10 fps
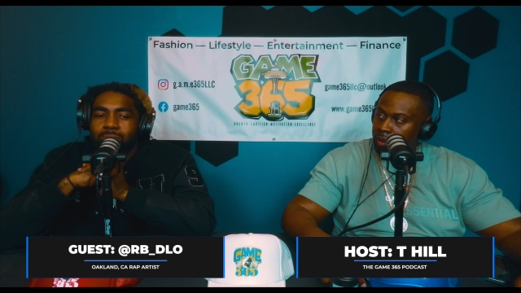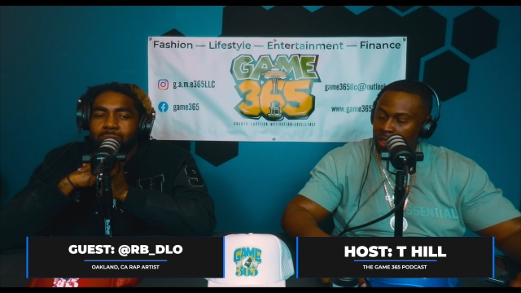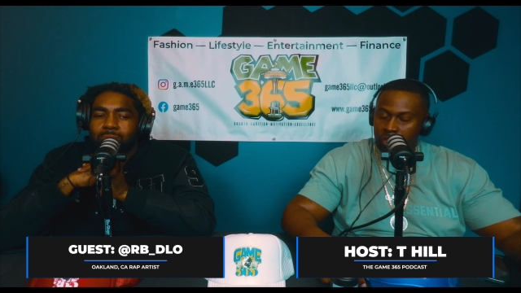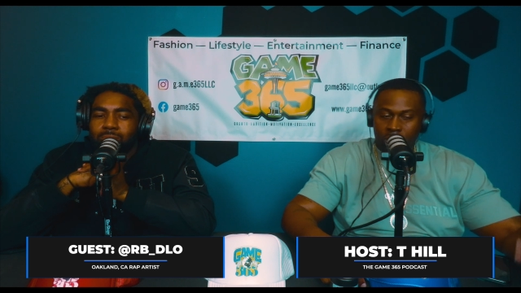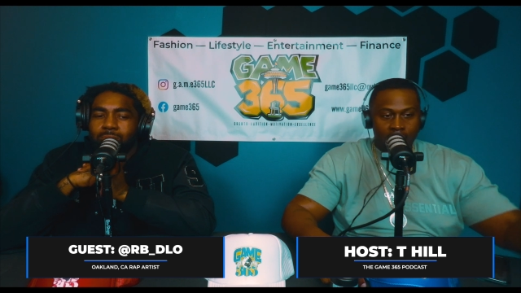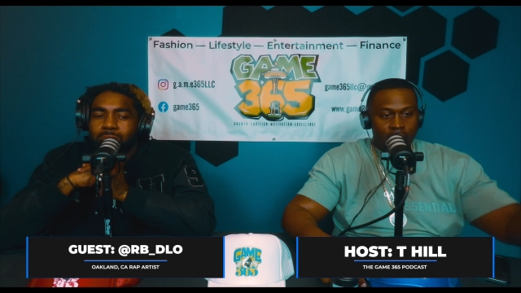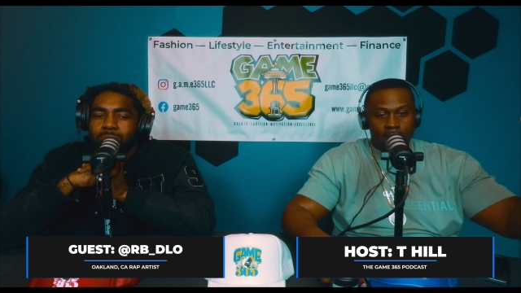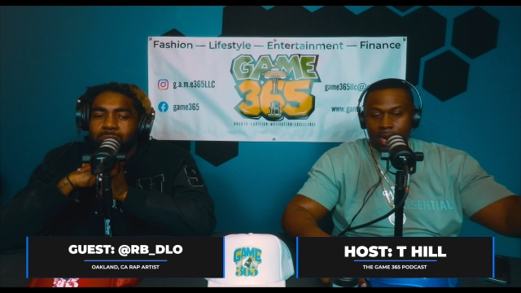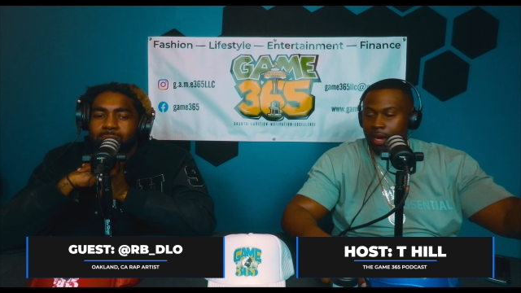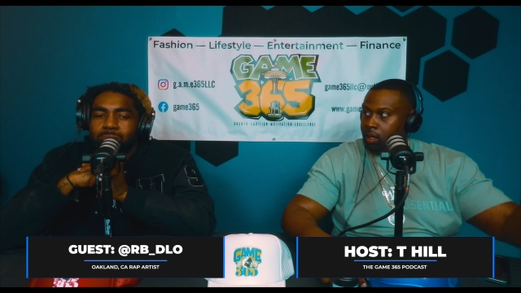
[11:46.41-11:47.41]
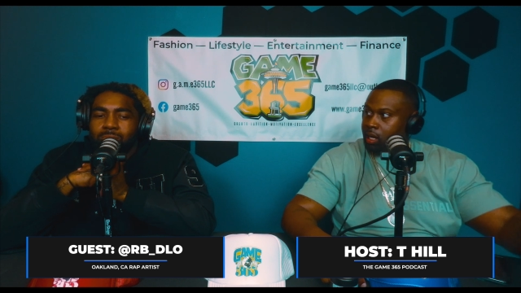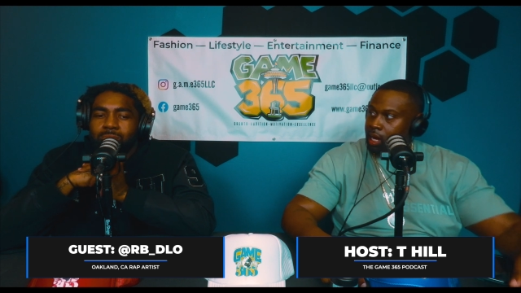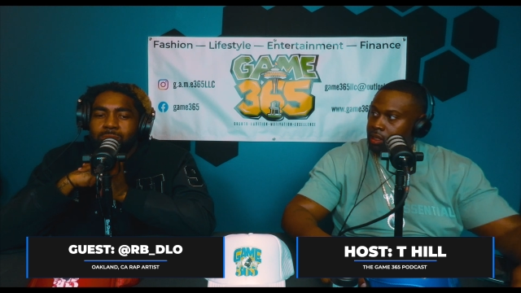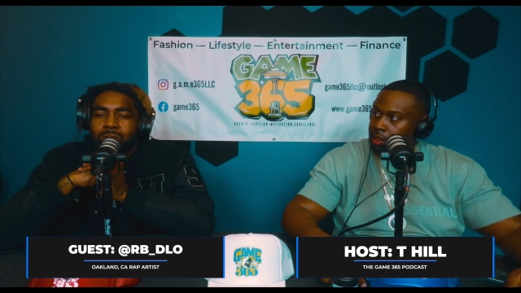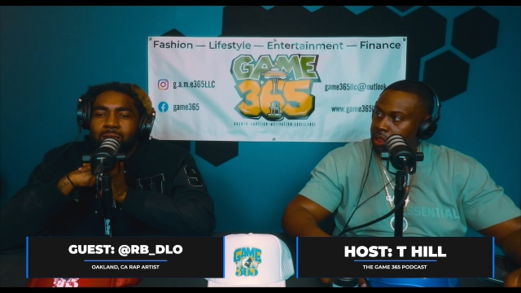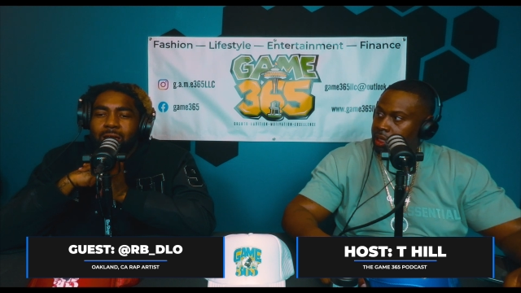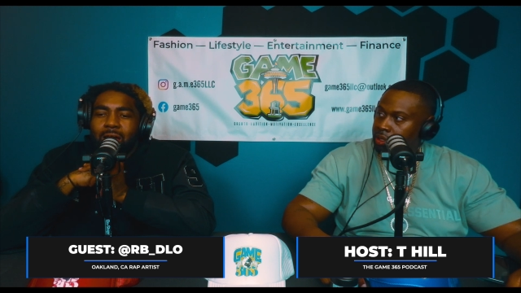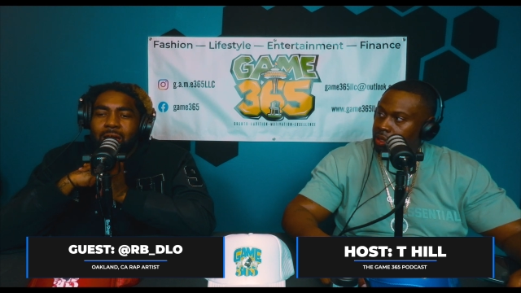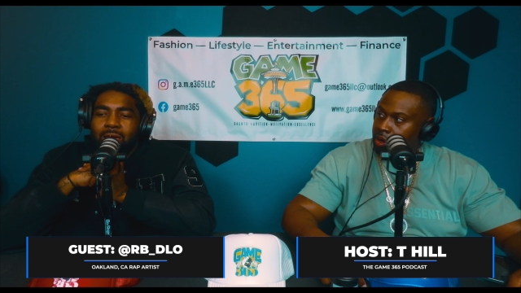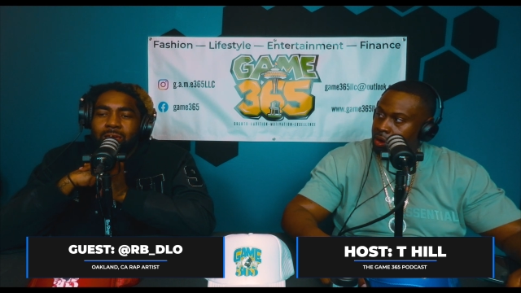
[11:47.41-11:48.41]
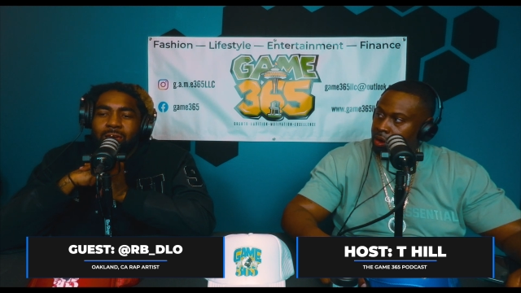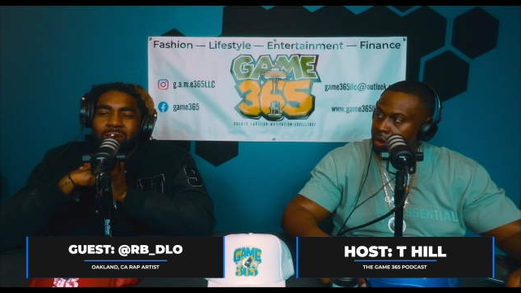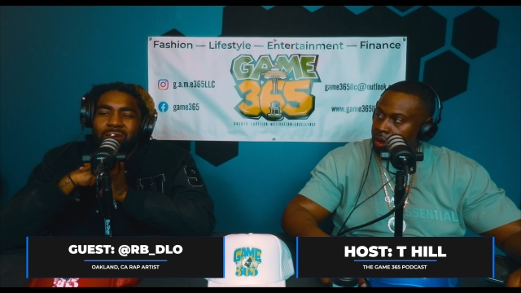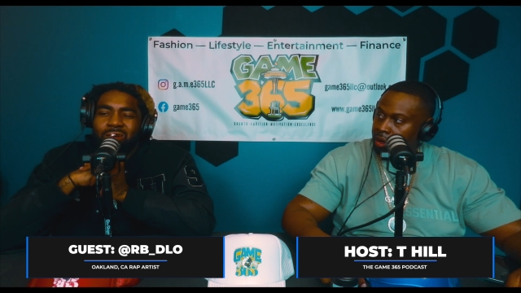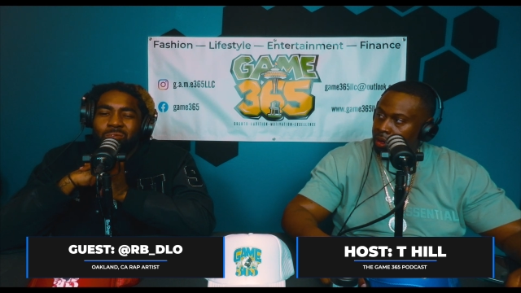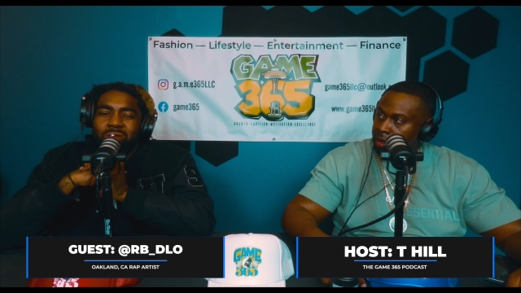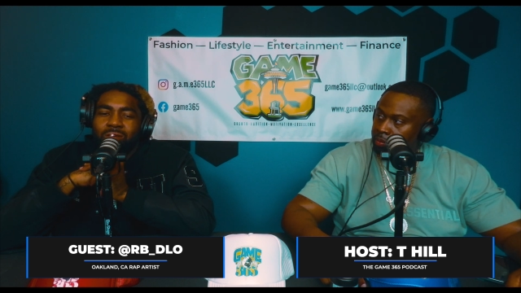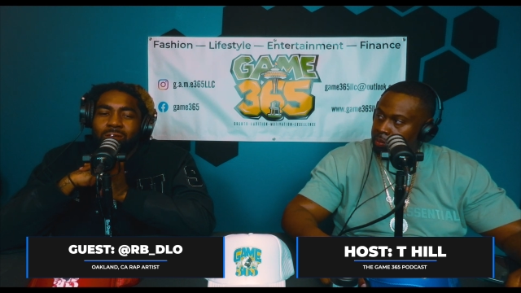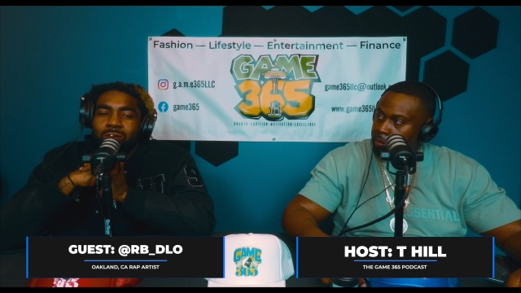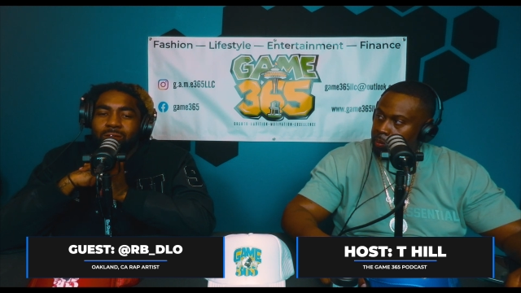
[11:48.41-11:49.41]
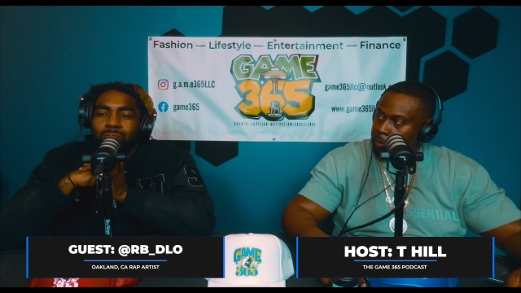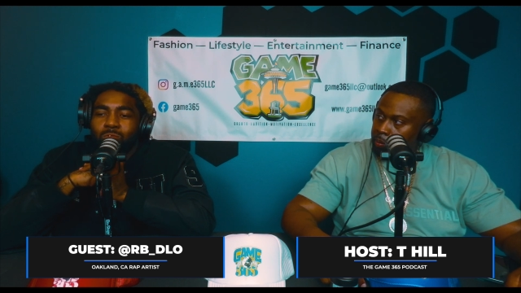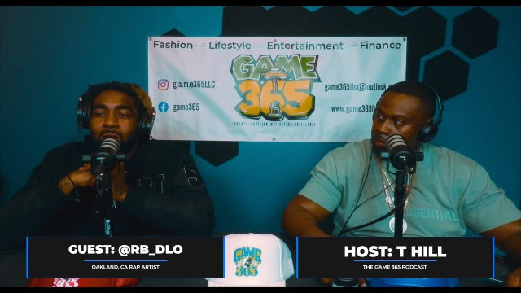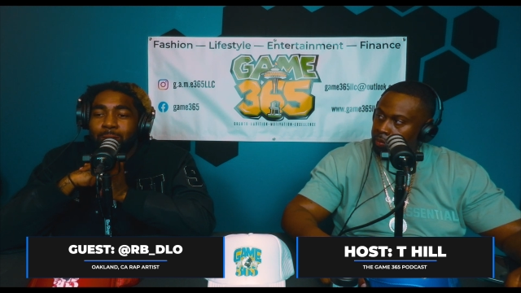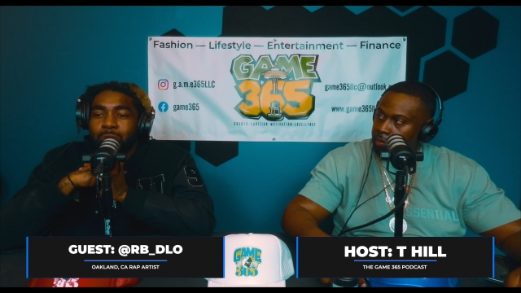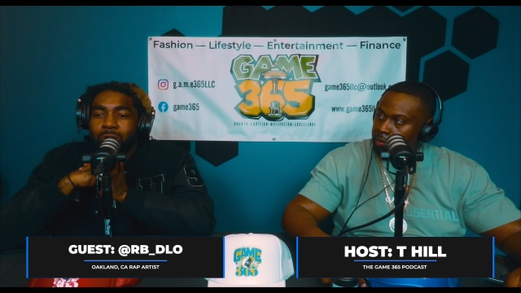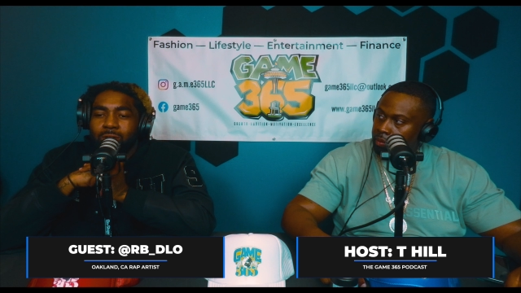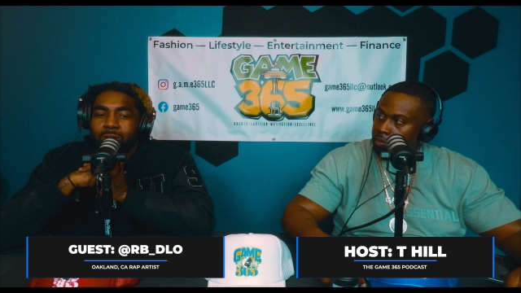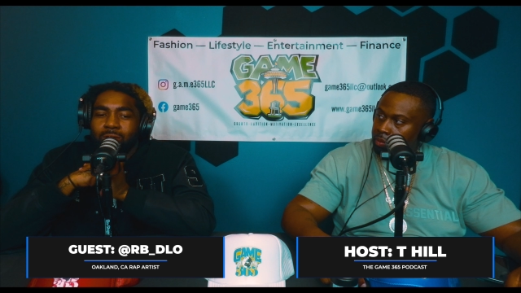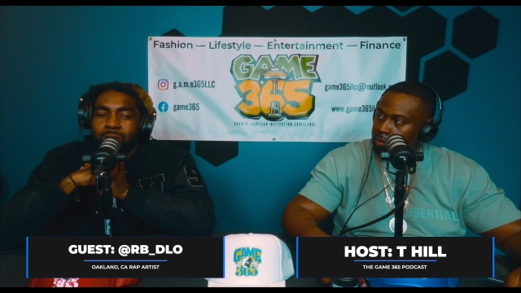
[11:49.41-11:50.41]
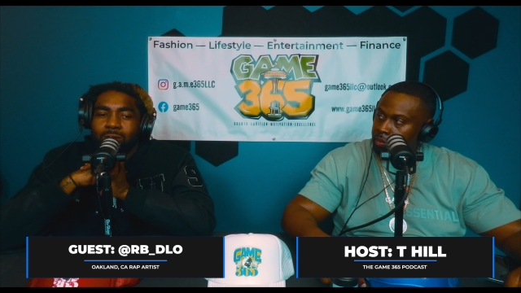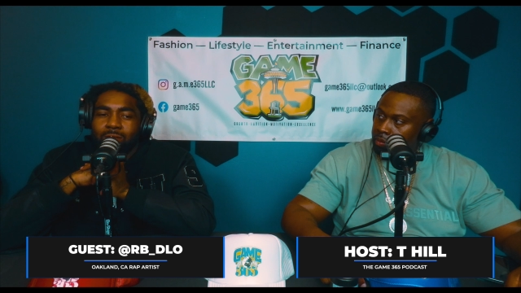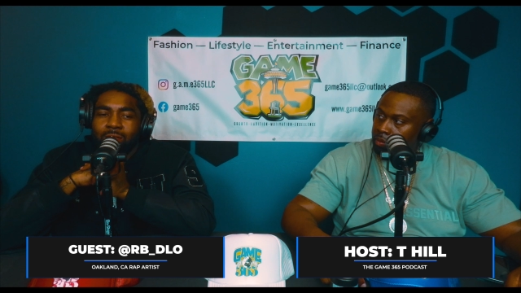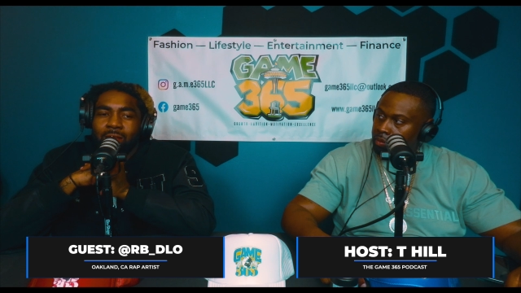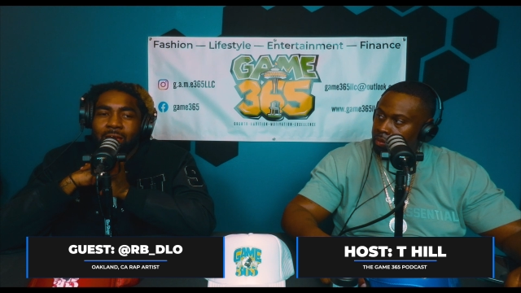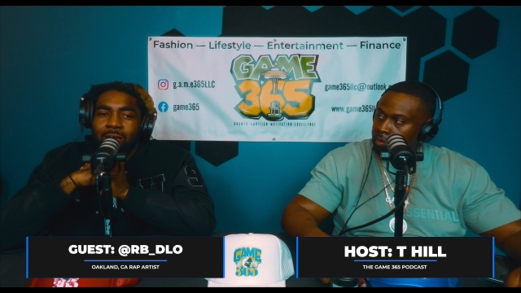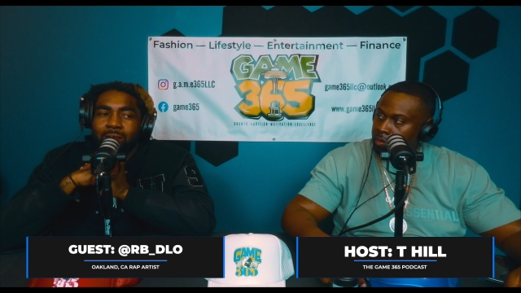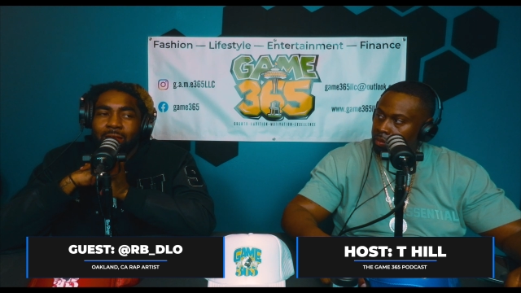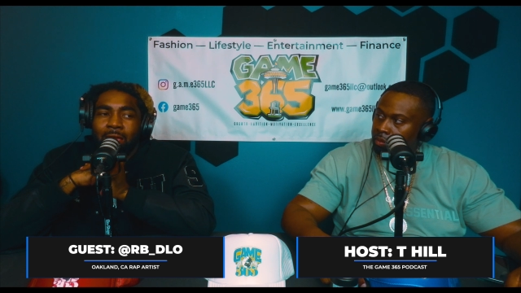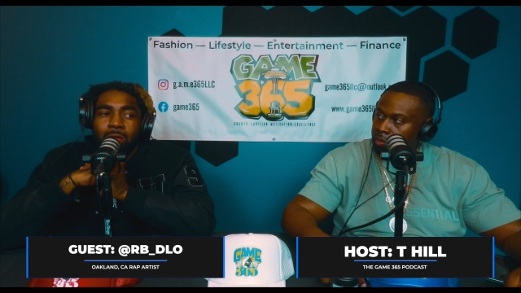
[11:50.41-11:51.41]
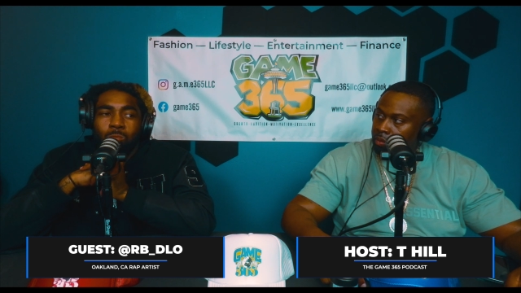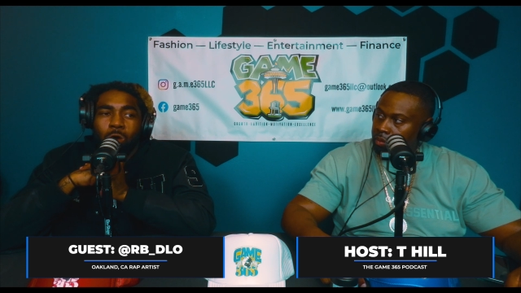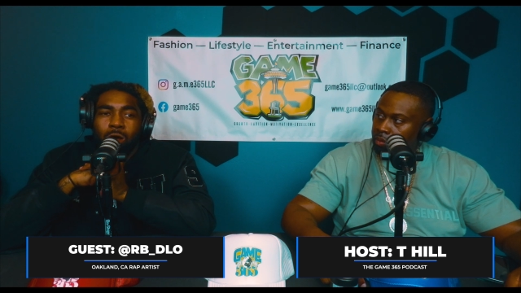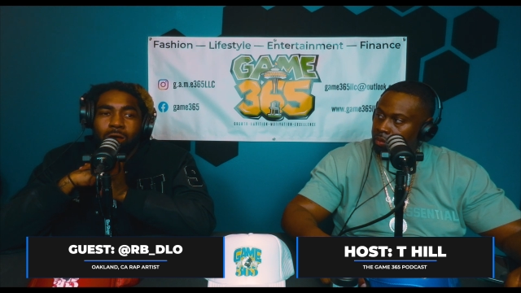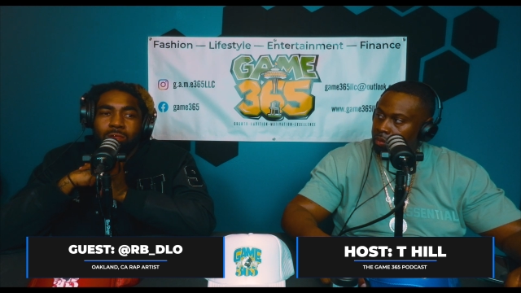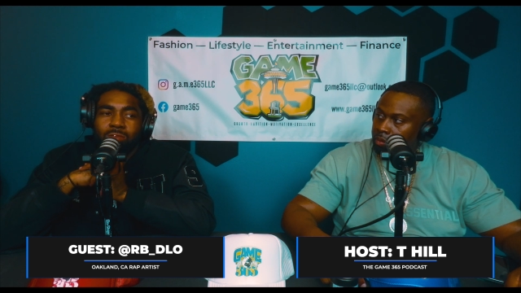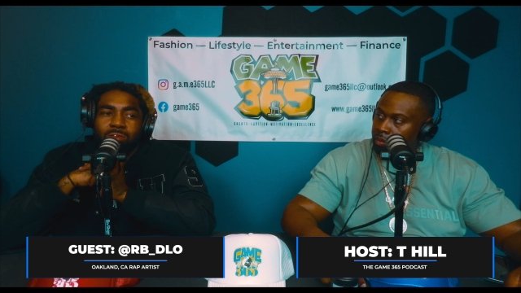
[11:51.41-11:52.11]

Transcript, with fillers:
Speaker 1: Cause you got the gang of cuts and shit. So I
Speaker 2: ain't, if we talking rapping and not name wise,